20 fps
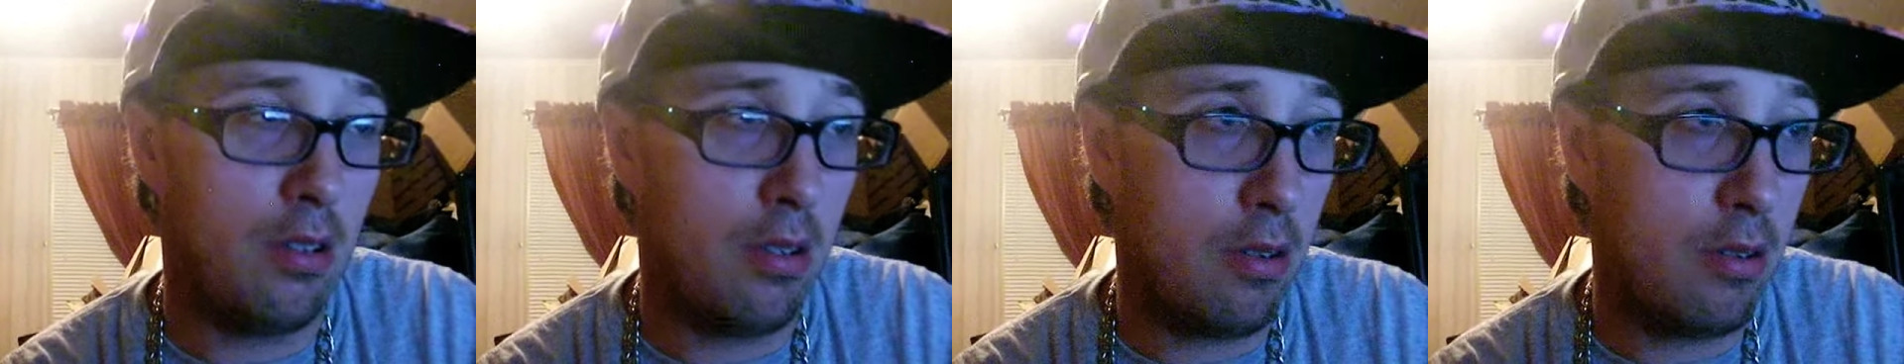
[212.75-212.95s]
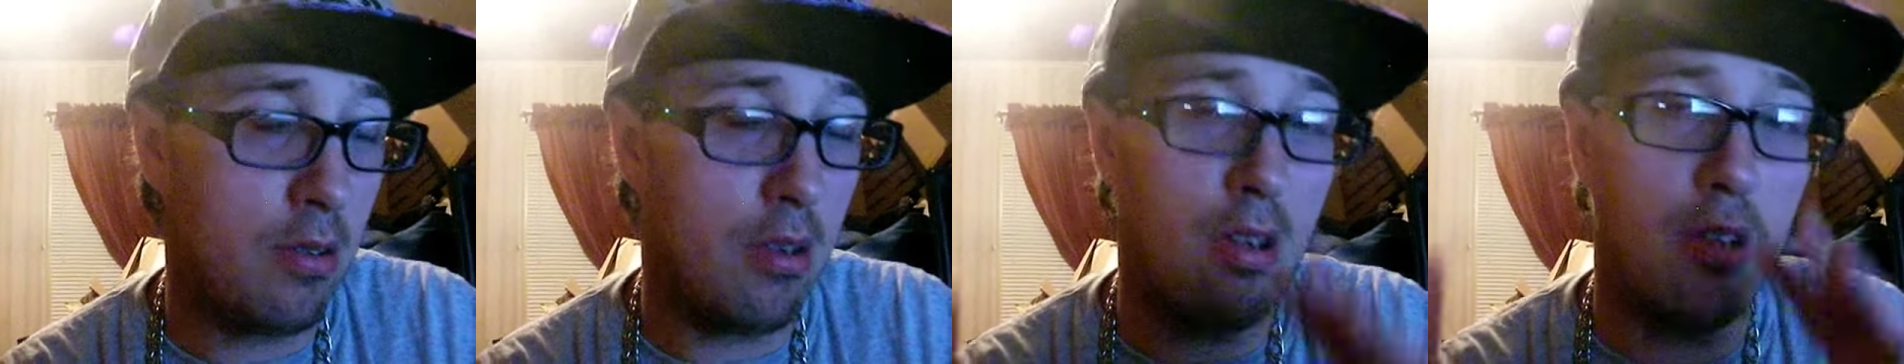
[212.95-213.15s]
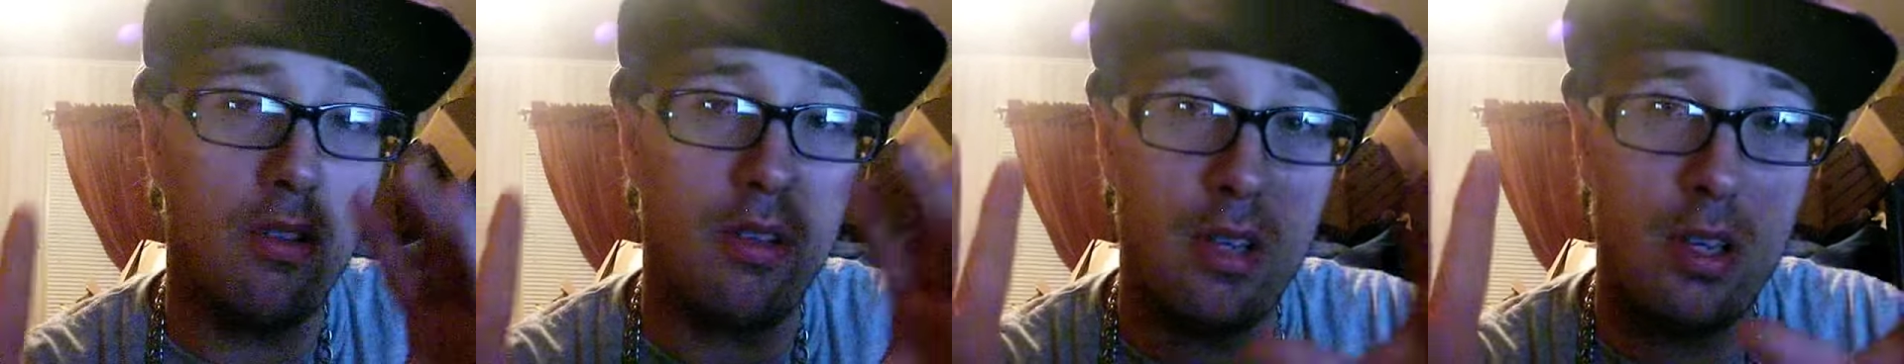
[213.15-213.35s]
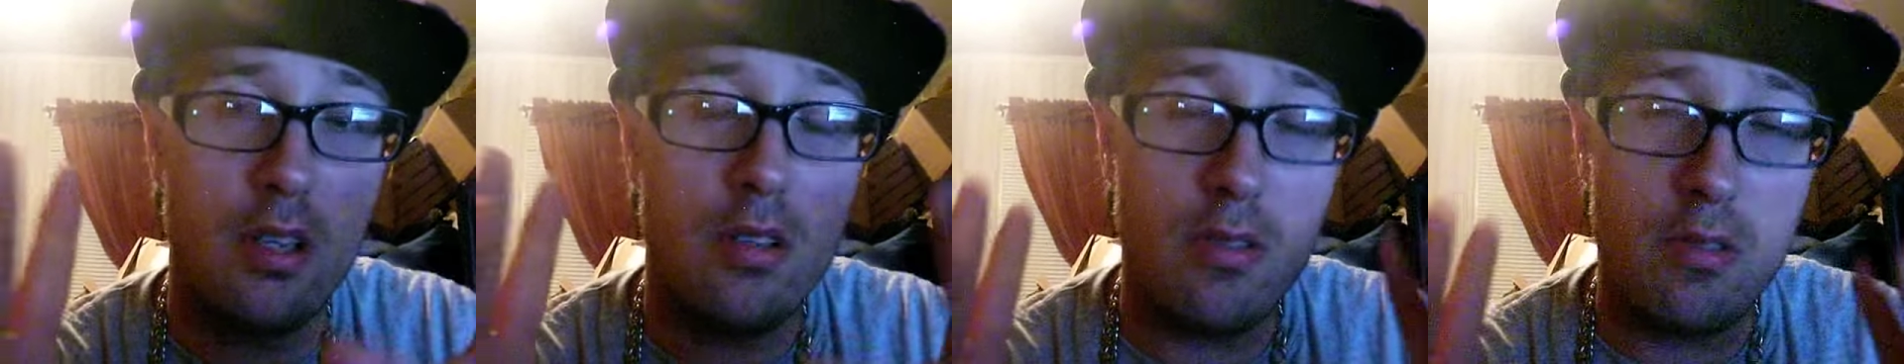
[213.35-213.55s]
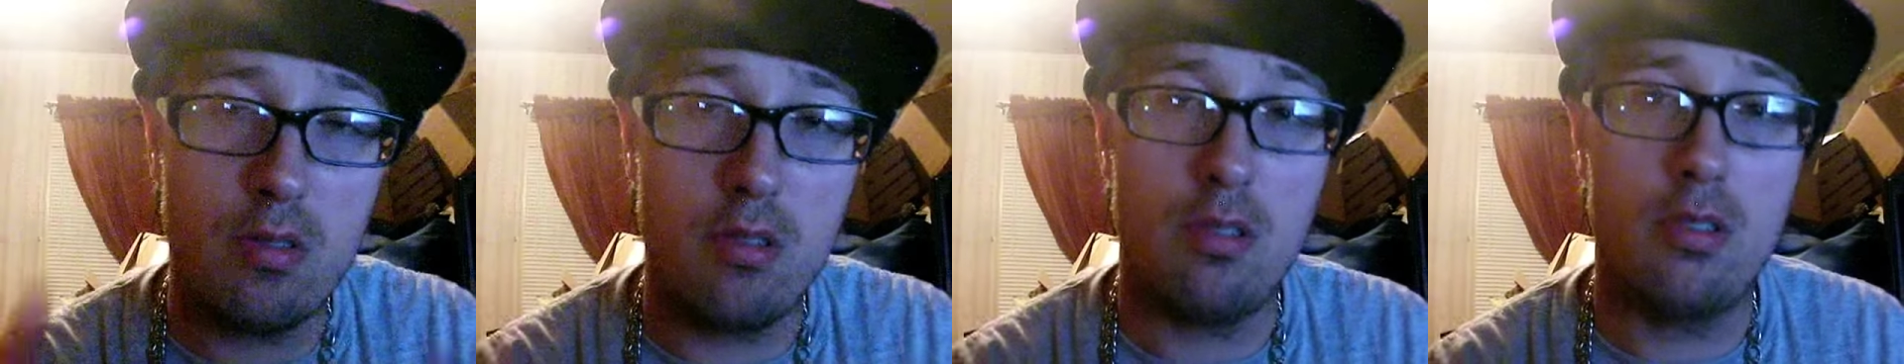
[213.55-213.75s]
saw the
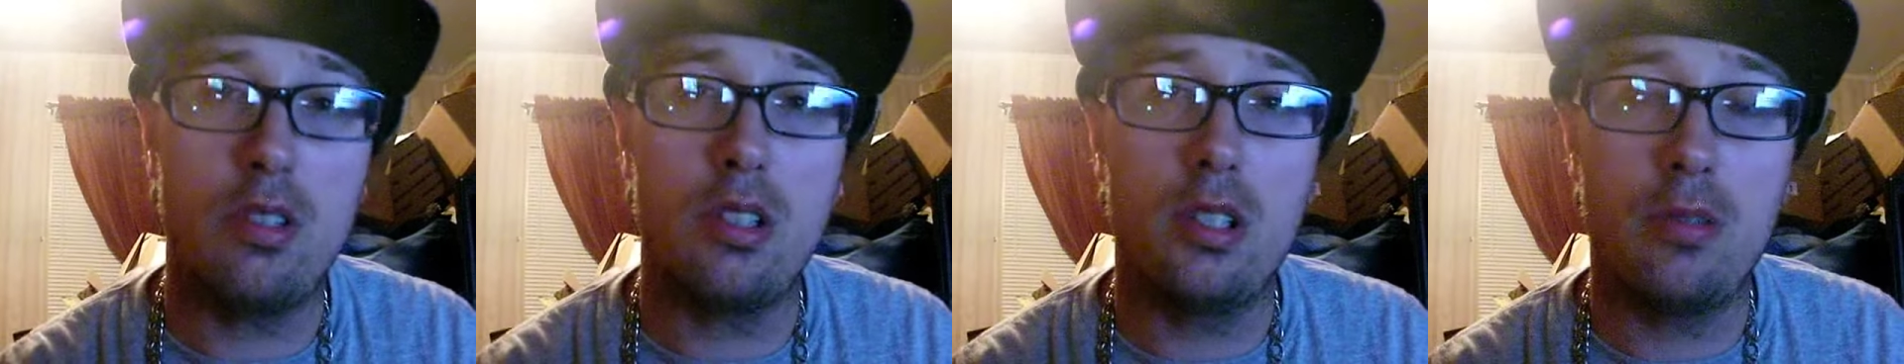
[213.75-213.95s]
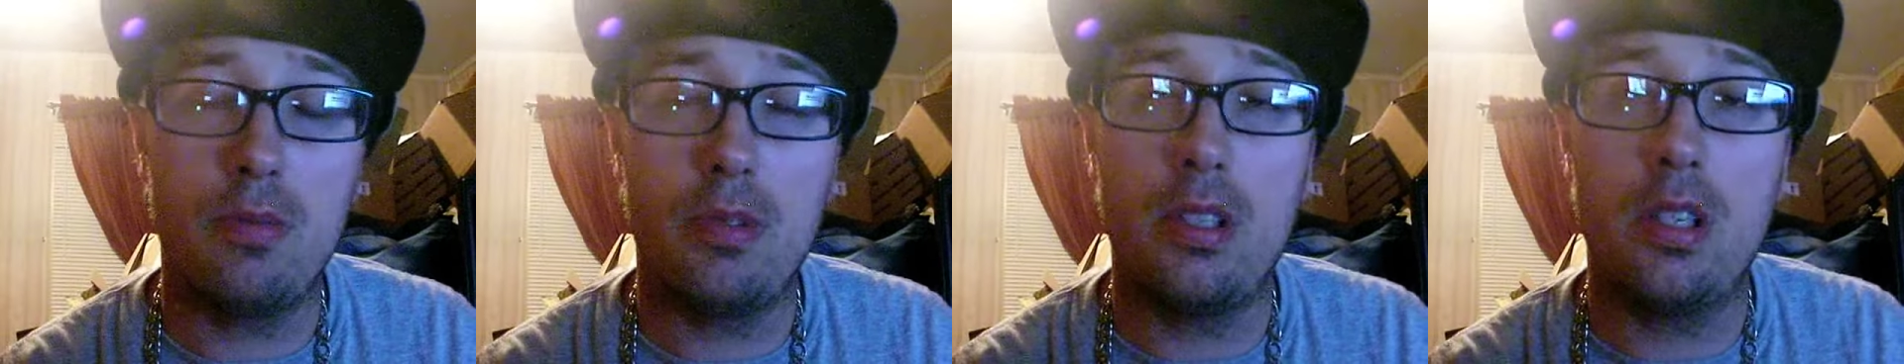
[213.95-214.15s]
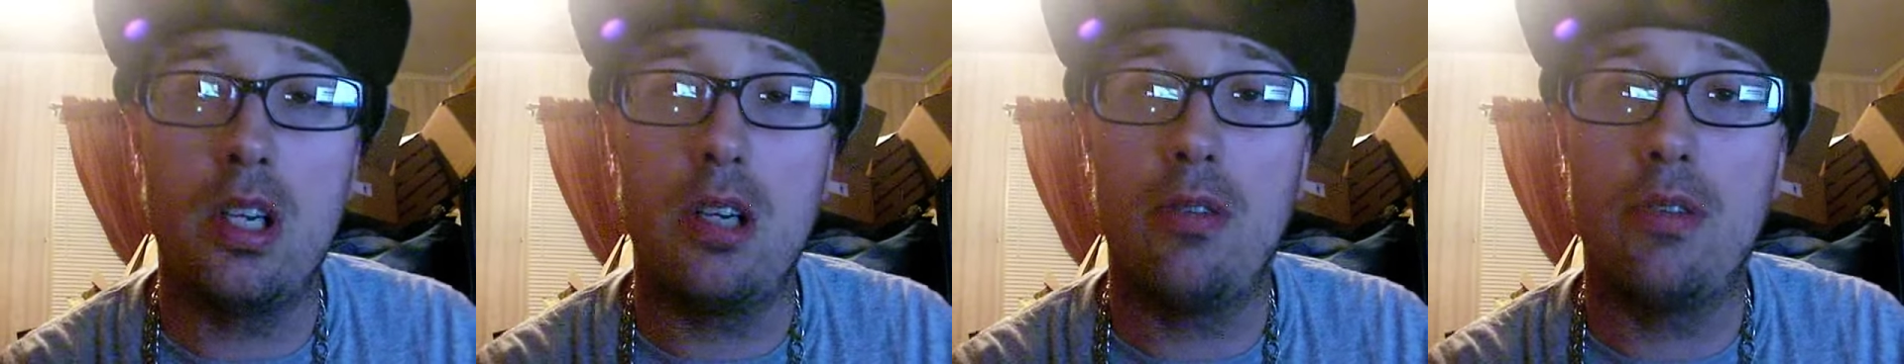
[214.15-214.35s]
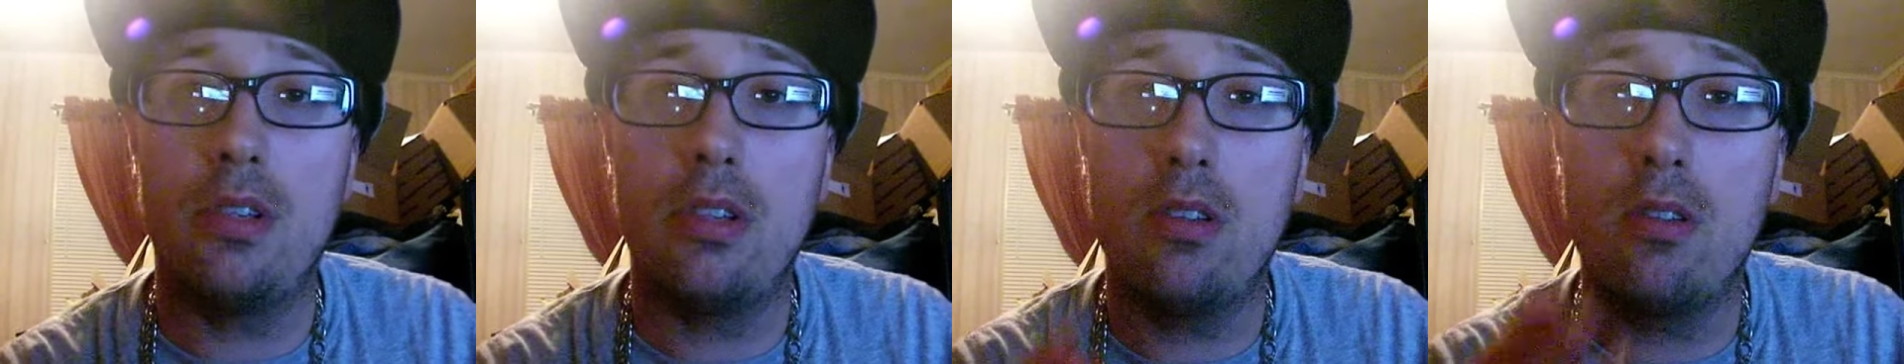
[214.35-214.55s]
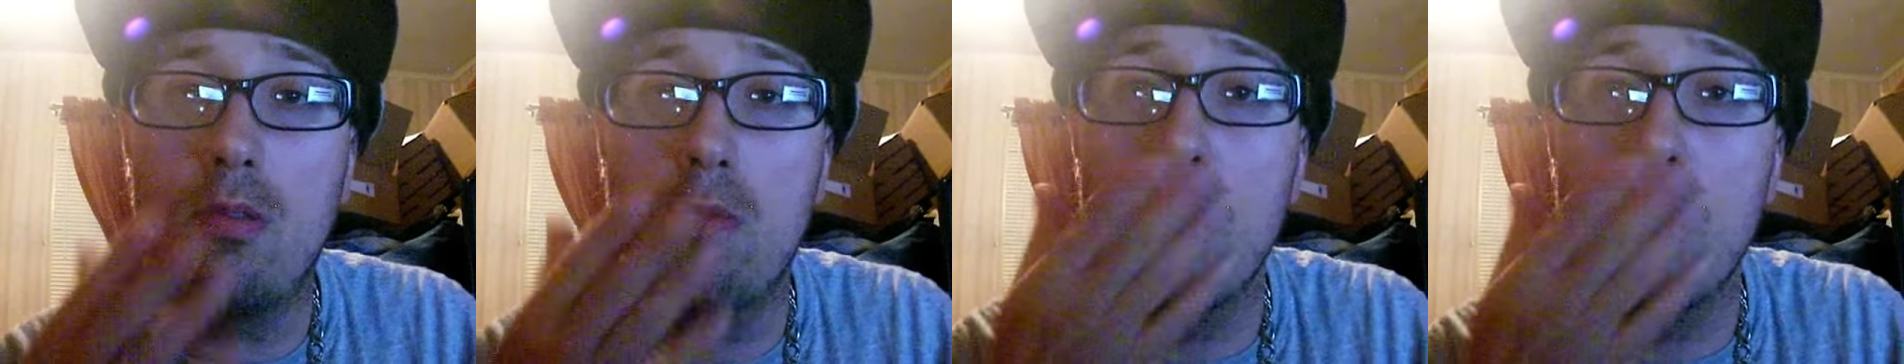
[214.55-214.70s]
Israel team, you know, do